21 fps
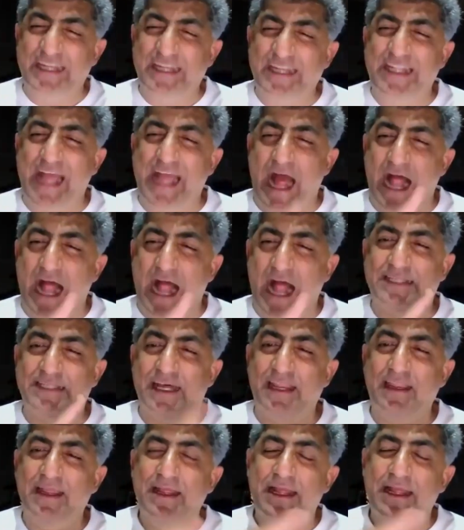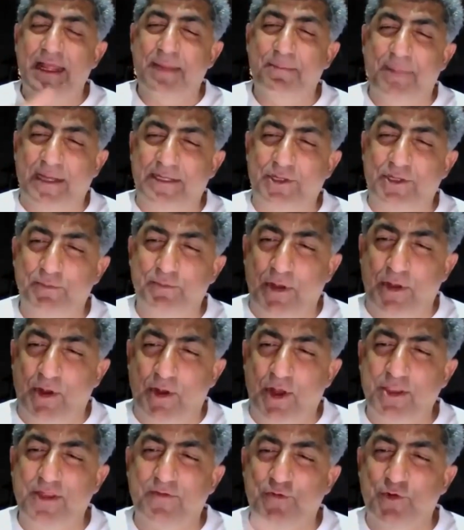the answer, but
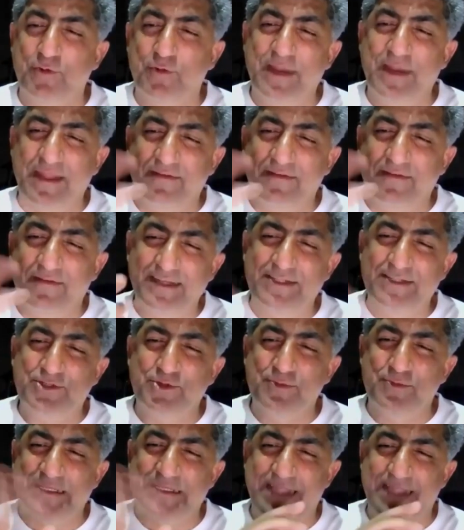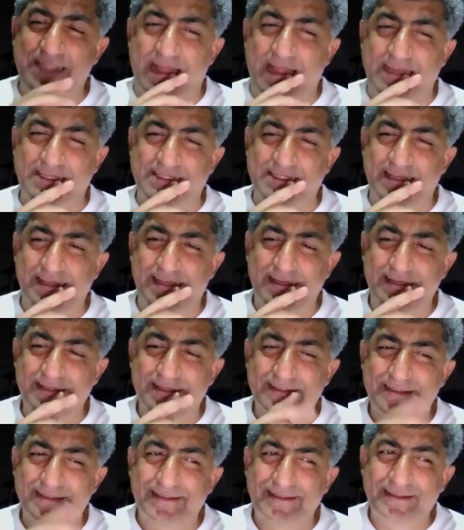because of too many words, you missed the answer.
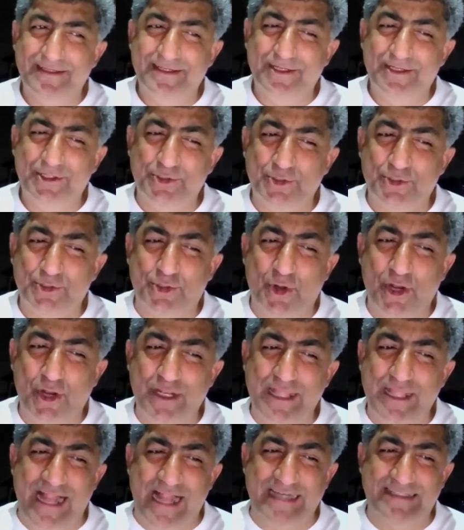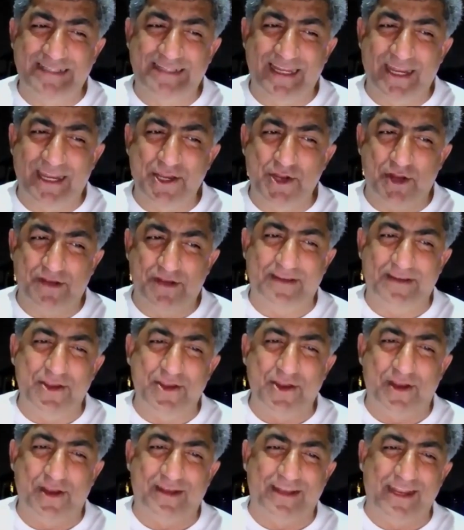You told the answer in your
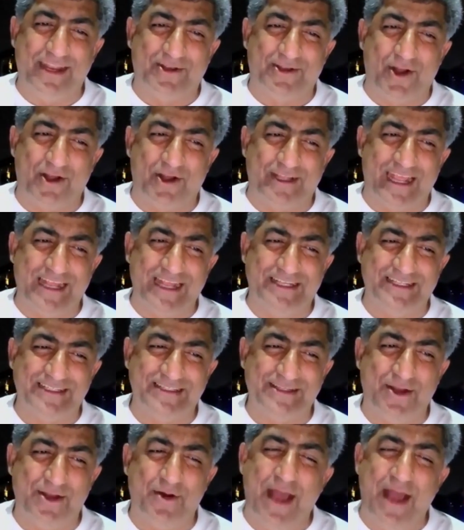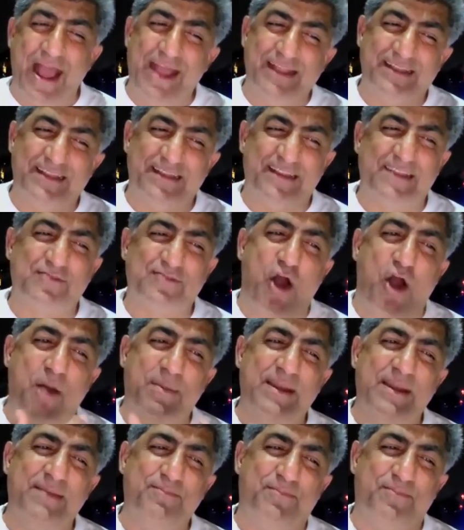talking just now. This is
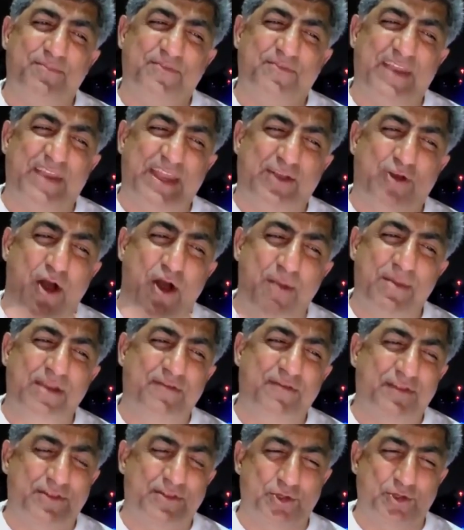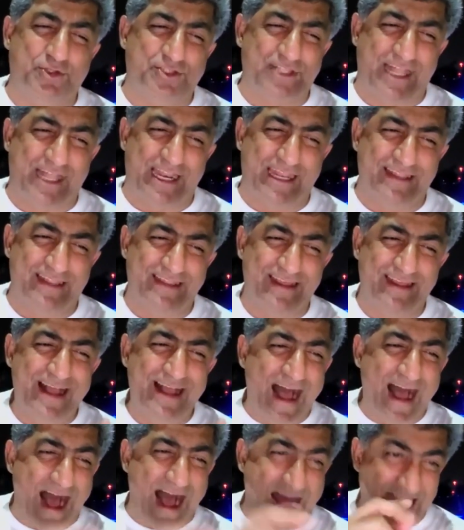common, very common with you, Chidanand.
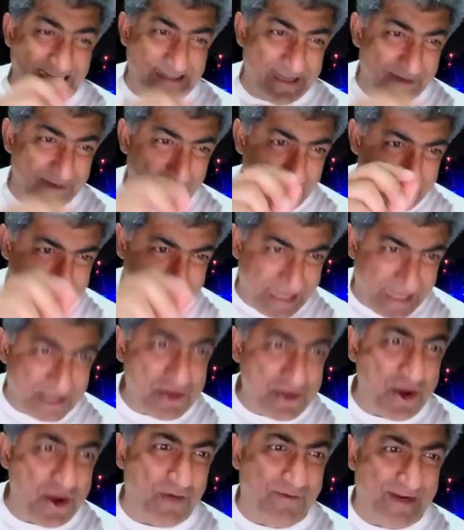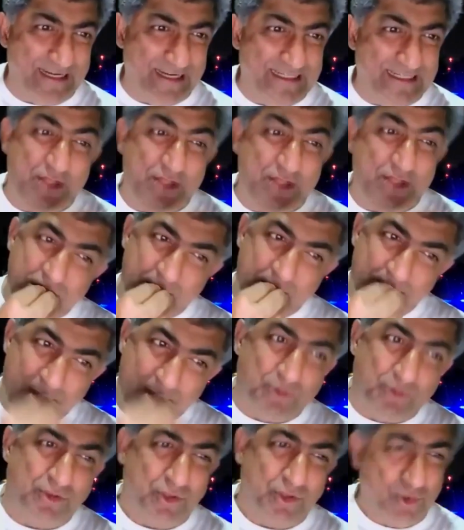Answer was there in your words, in your
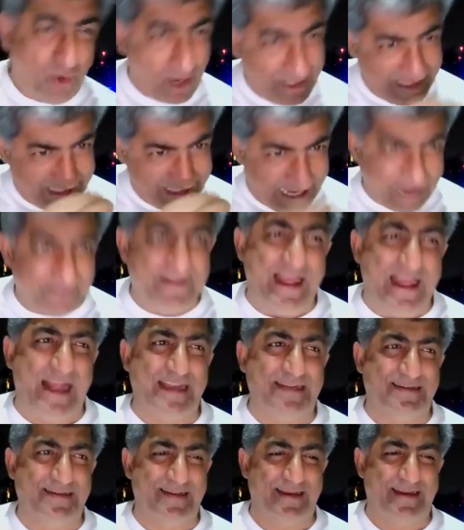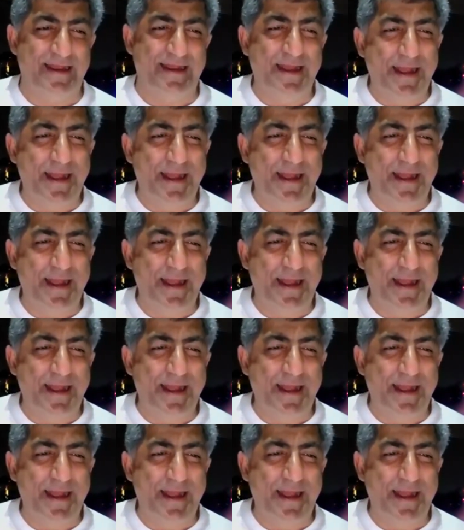mouth. You already gave the answer.